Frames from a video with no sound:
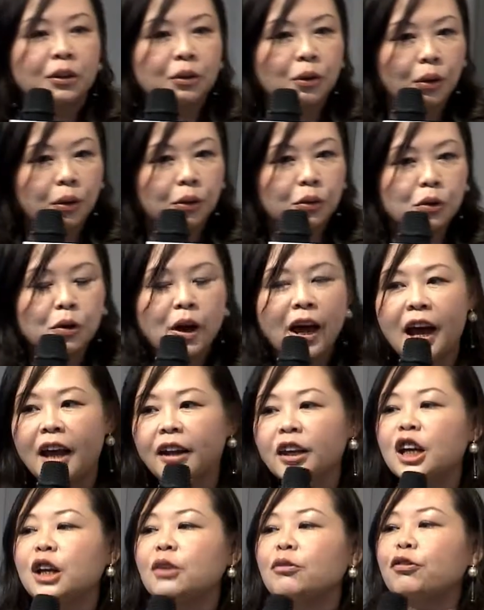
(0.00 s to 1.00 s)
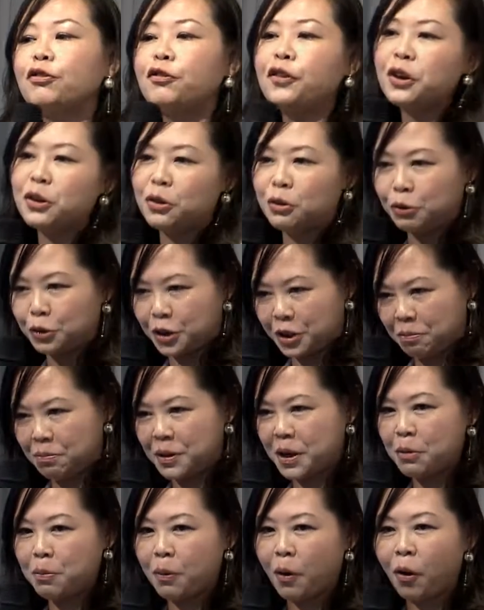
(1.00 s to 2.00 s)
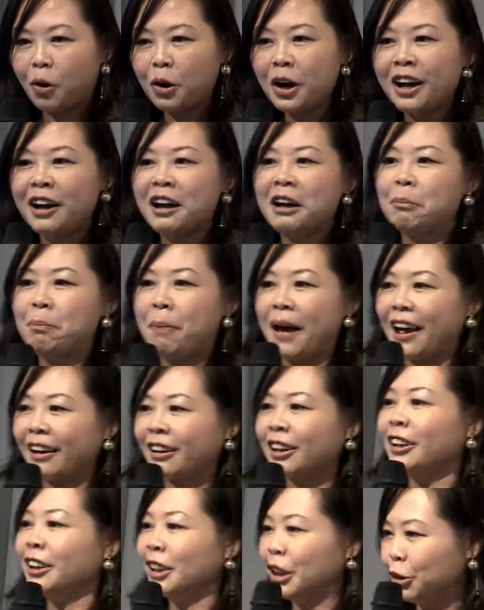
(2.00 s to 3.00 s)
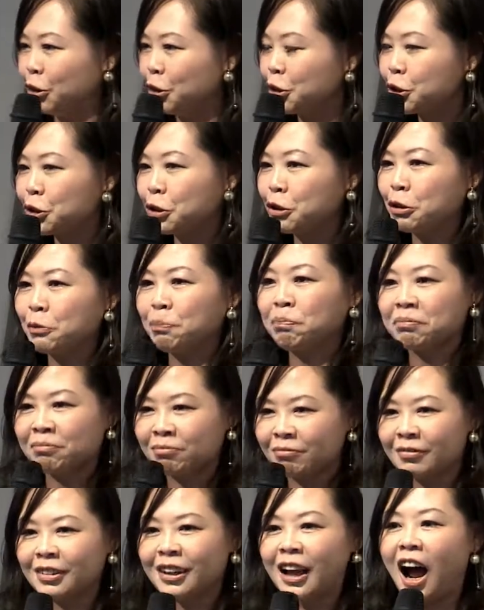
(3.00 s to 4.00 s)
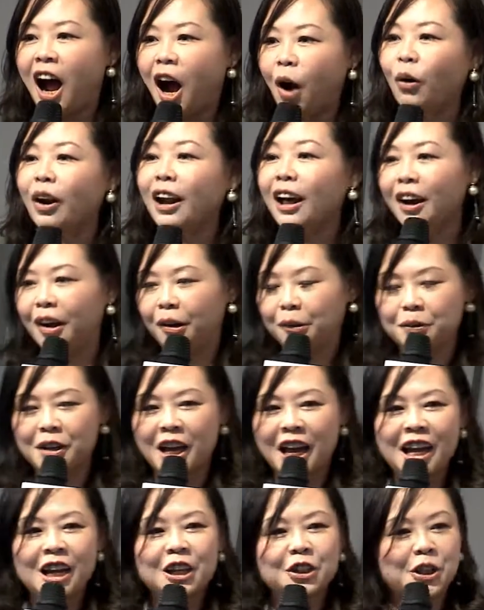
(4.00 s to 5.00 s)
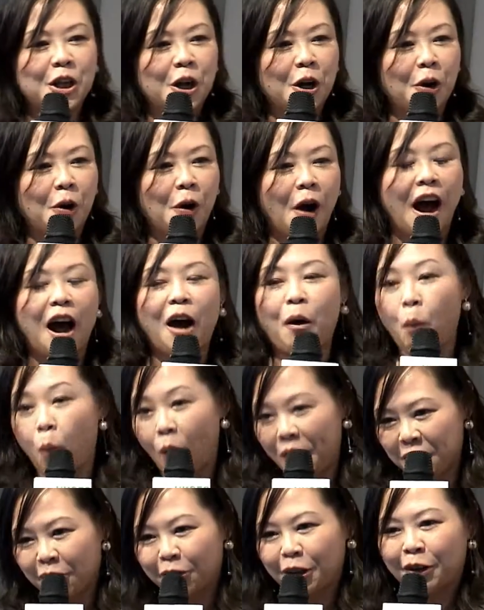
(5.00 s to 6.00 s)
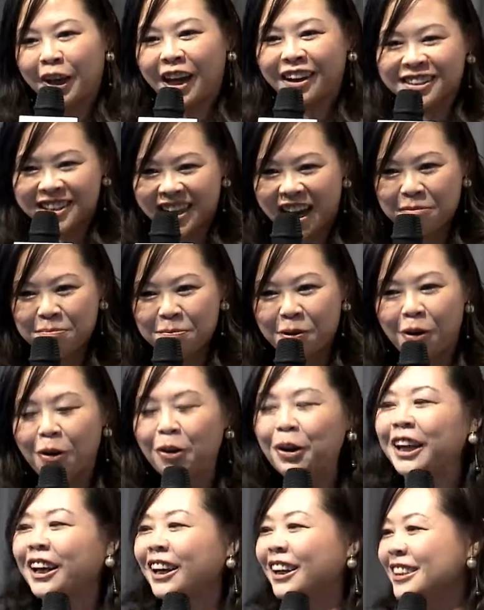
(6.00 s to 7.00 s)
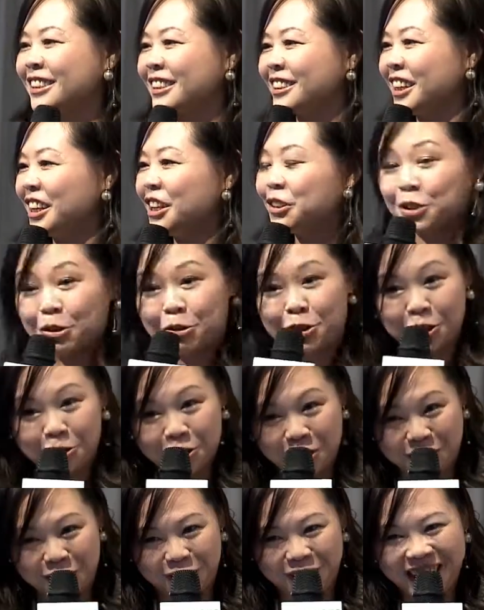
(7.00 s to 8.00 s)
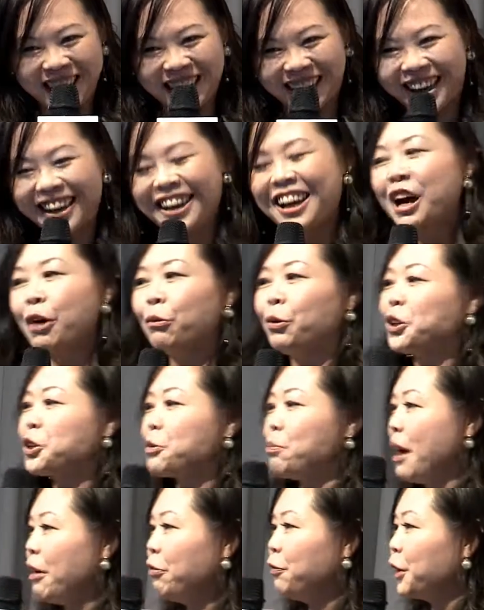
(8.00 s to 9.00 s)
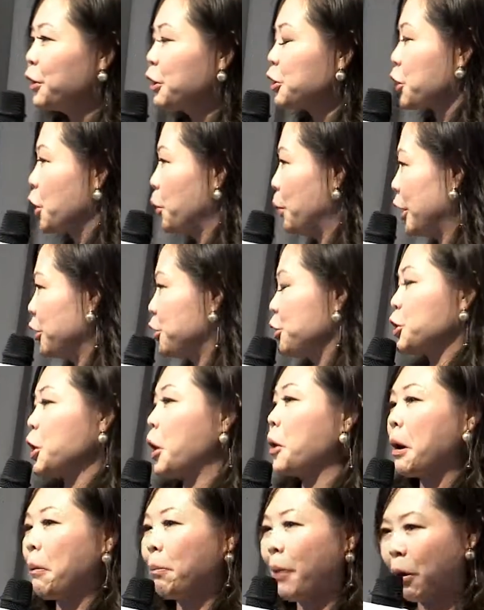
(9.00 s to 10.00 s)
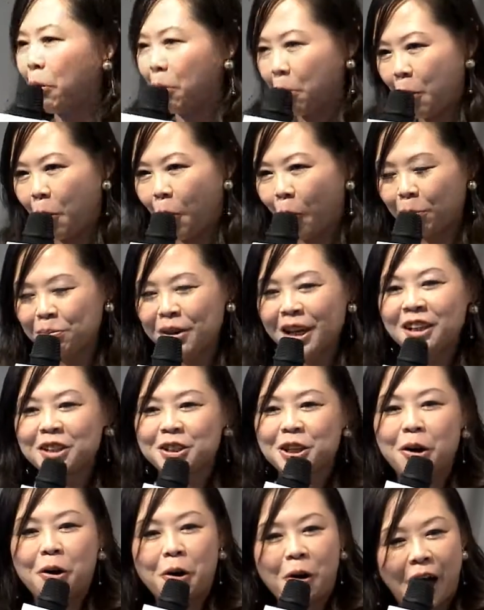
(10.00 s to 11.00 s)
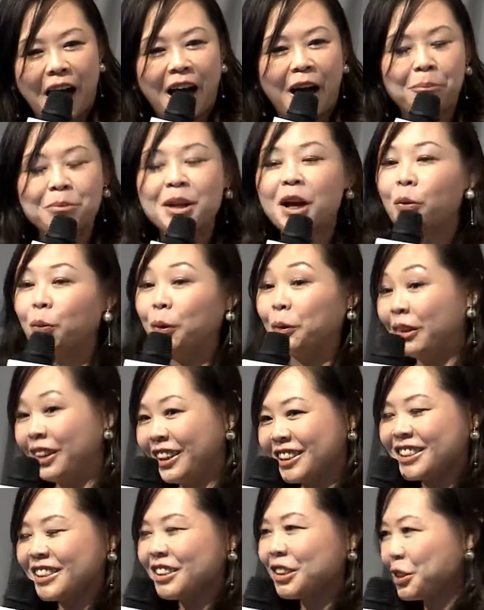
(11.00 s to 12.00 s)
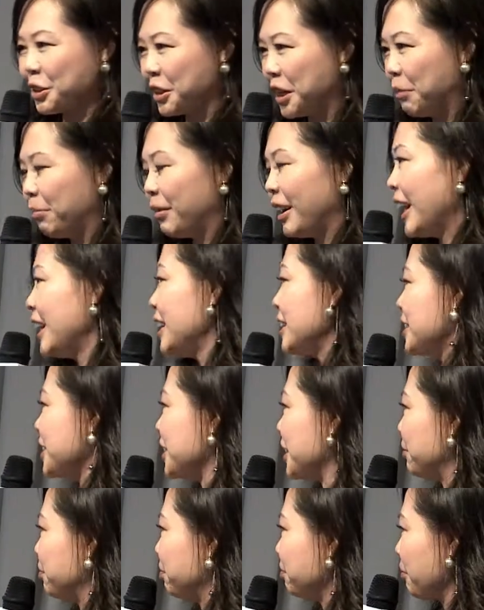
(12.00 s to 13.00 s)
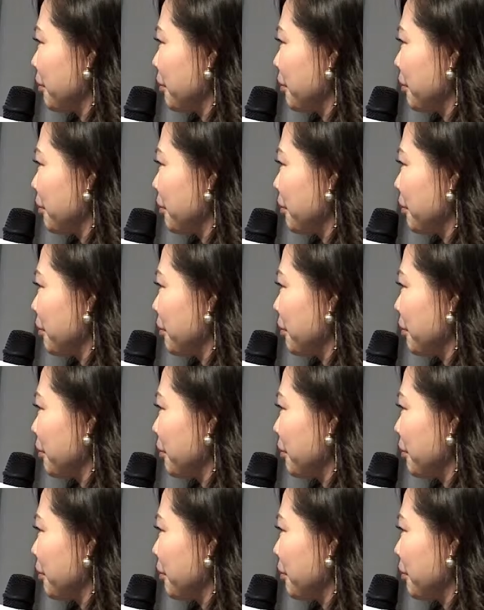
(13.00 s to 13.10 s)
include and infuse people back into our lives. So one of the examples is the social career, which Matthew is going to talk about more. So we'll listen to him later.